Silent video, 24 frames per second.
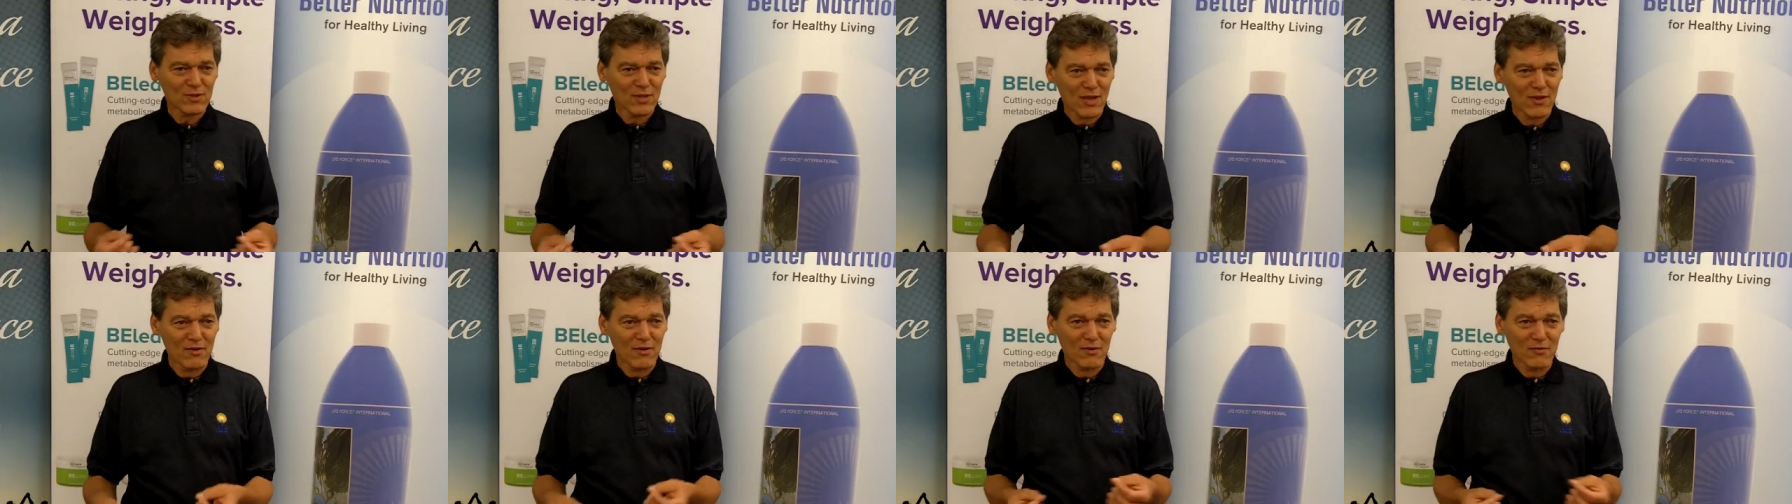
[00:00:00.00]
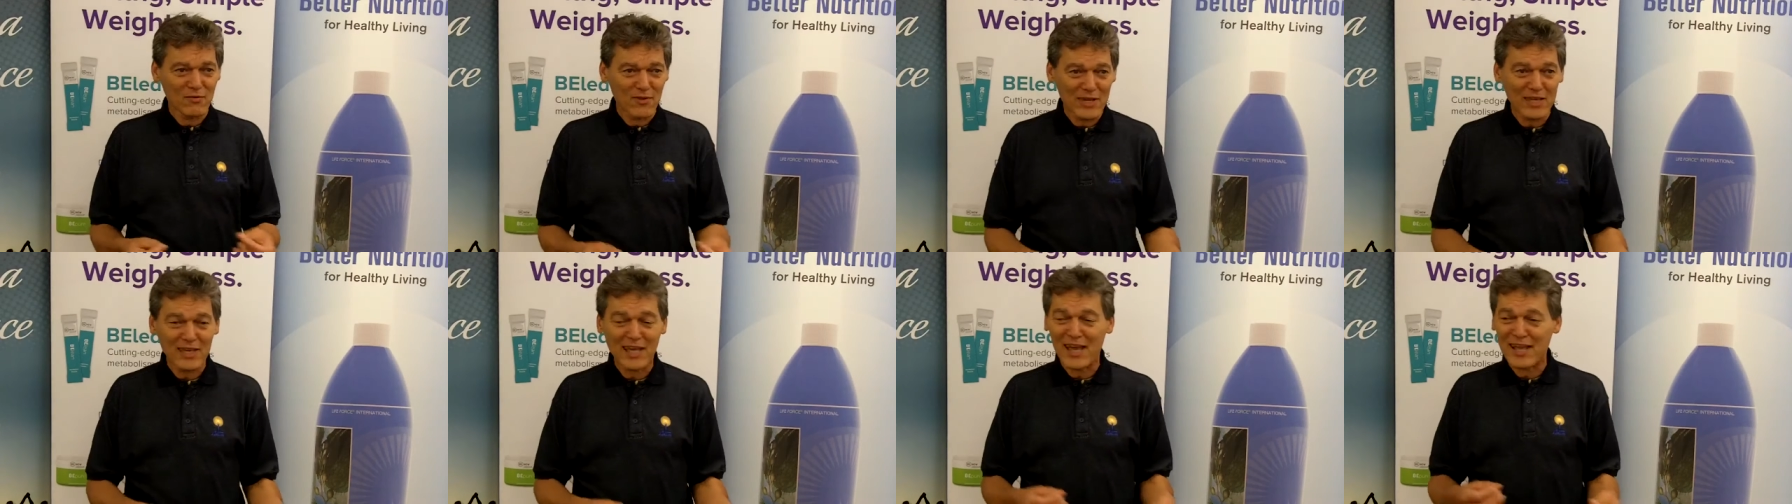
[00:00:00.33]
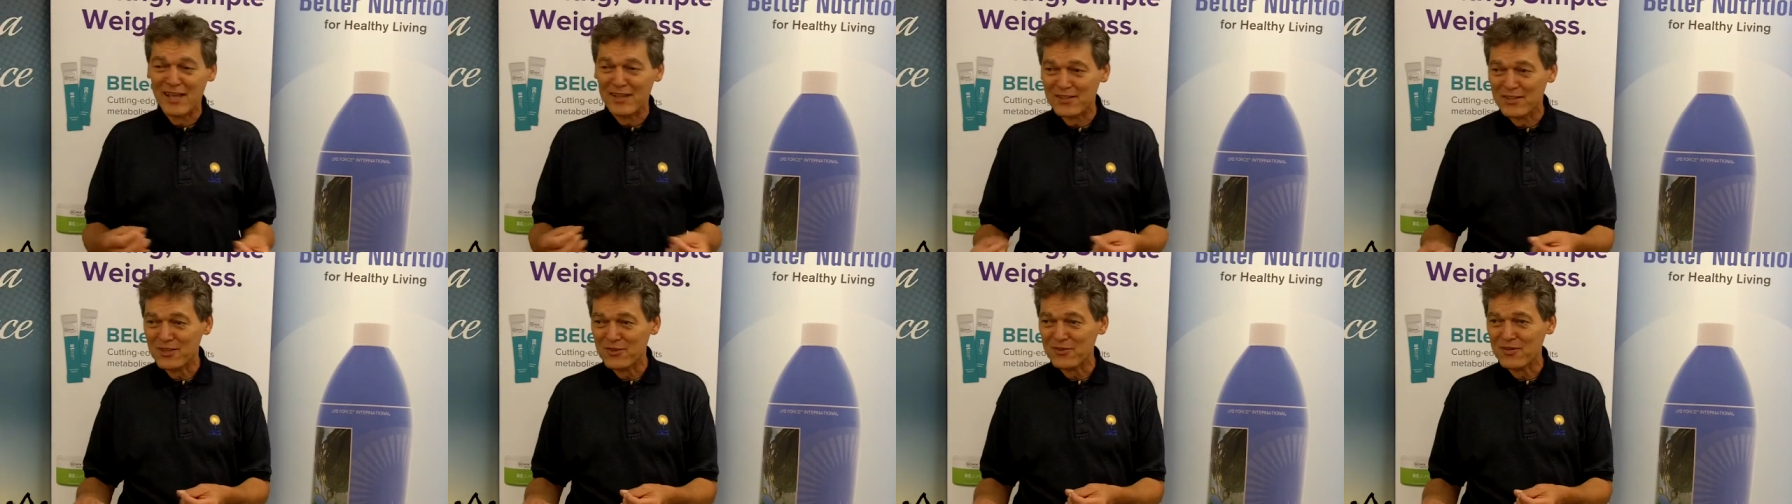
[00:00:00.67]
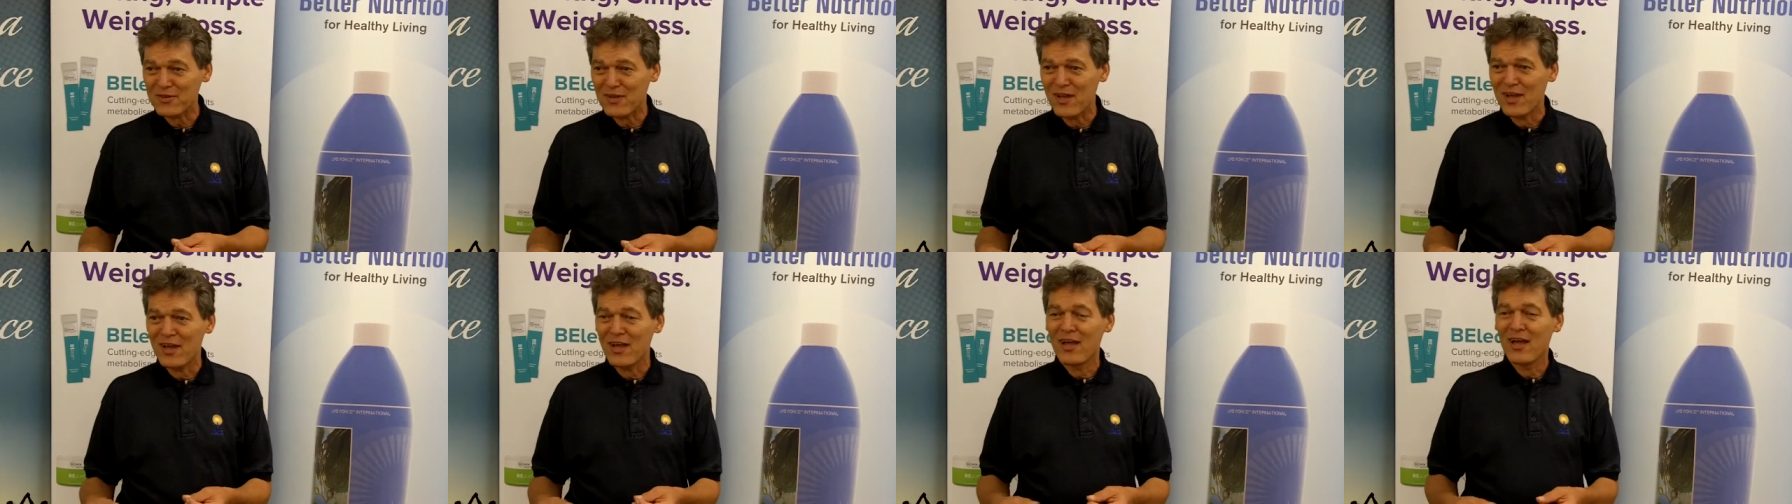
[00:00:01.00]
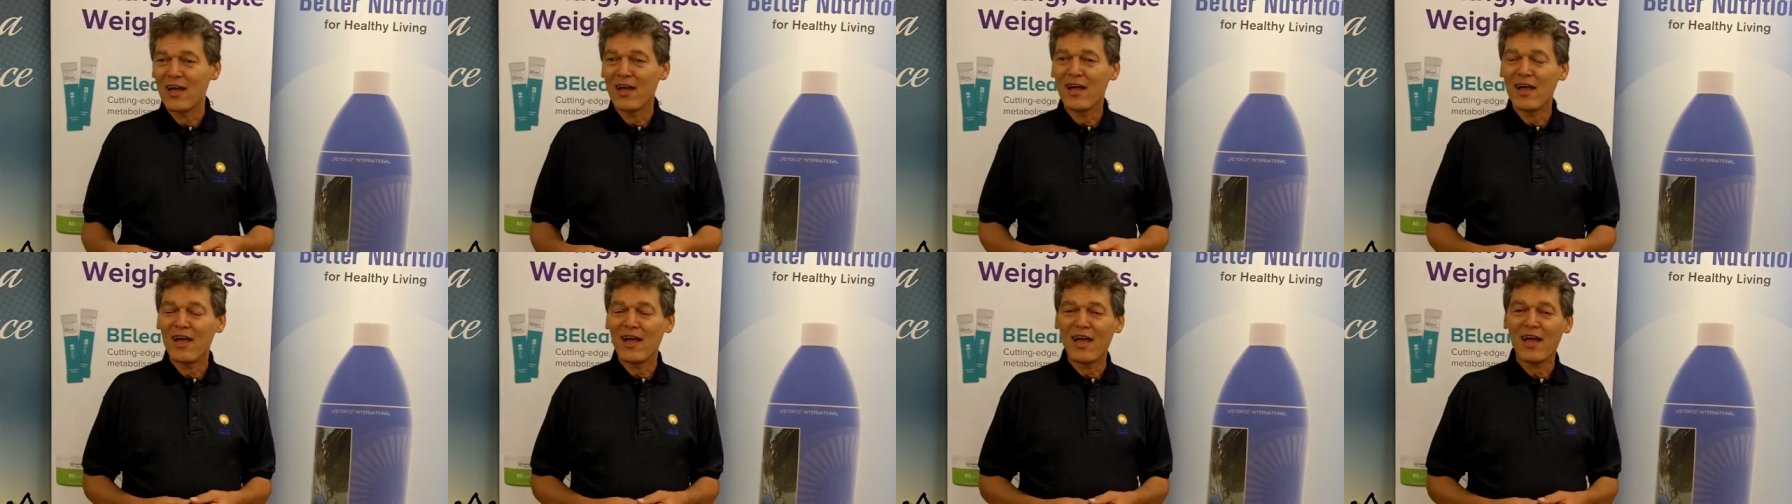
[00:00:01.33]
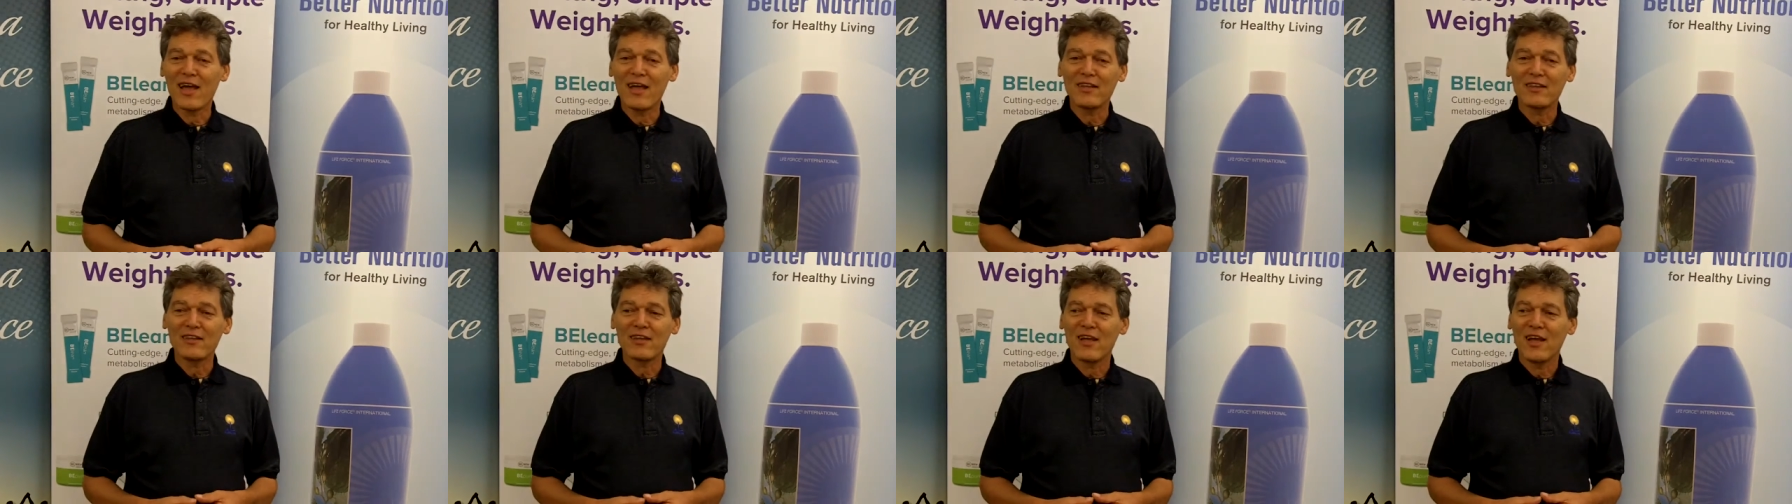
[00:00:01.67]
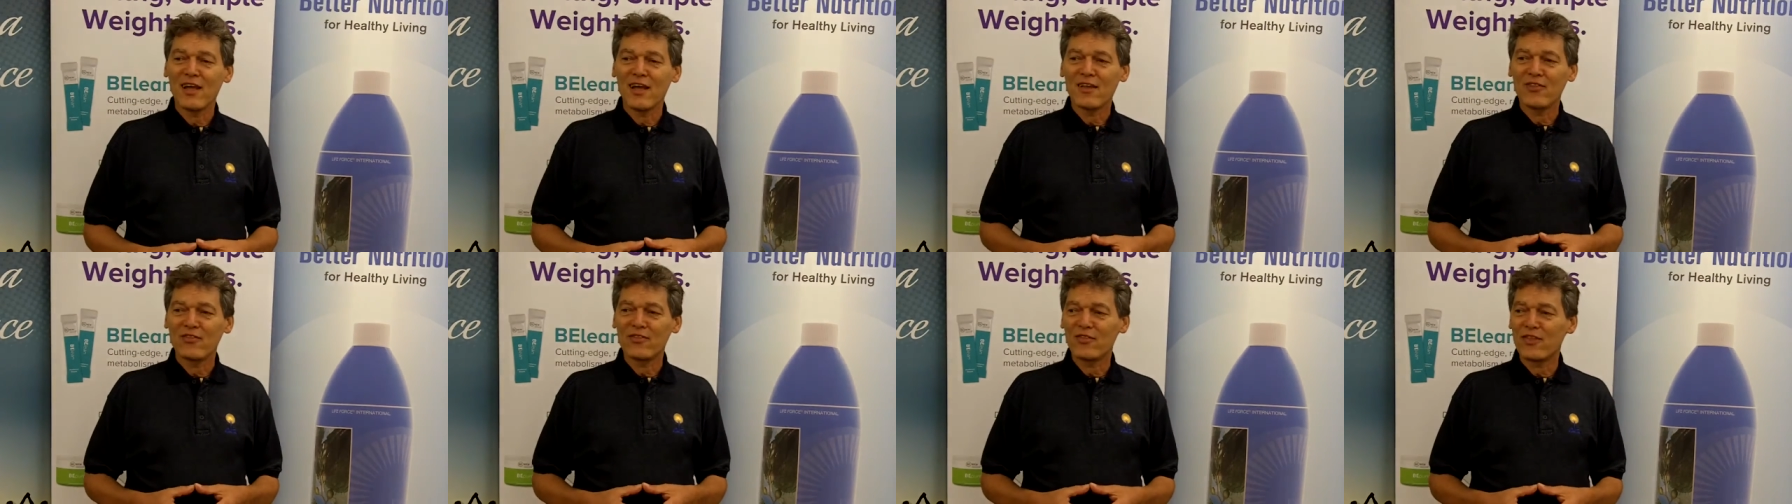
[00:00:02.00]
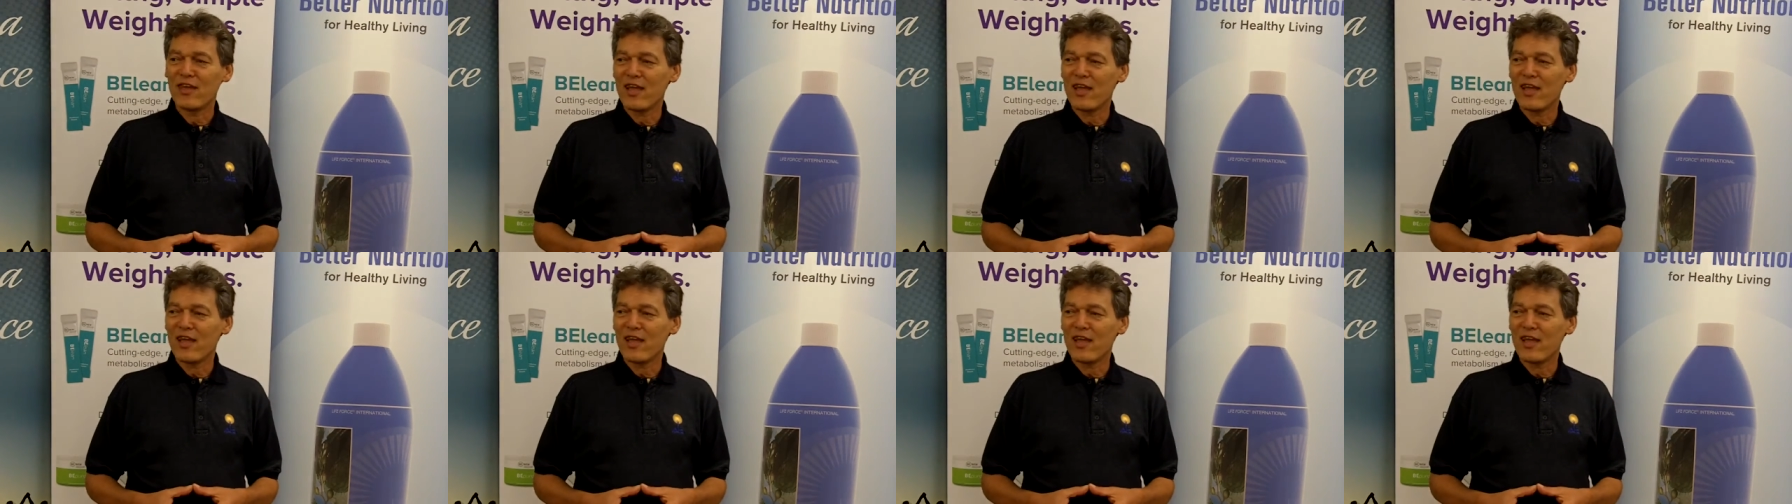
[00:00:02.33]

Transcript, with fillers: whatever we can do, and